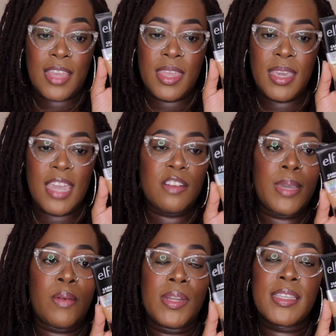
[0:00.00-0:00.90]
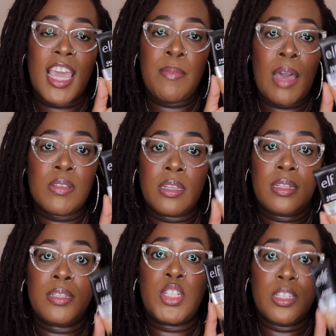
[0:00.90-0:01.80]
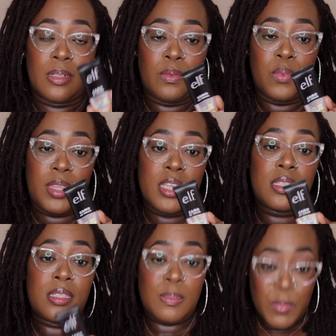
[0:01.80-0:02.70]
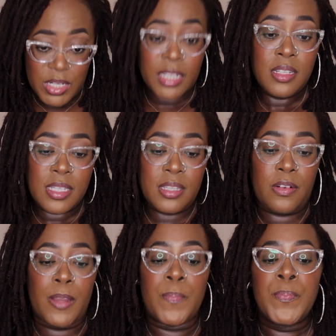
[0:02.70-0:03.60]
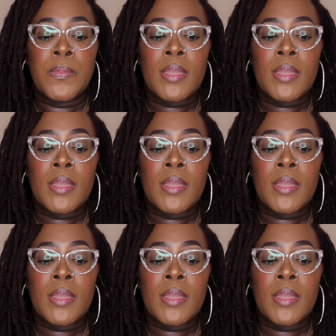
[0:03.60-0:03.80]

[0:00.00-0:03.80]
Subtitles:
I think everybody when this came out was literally shook with this particular CC cream.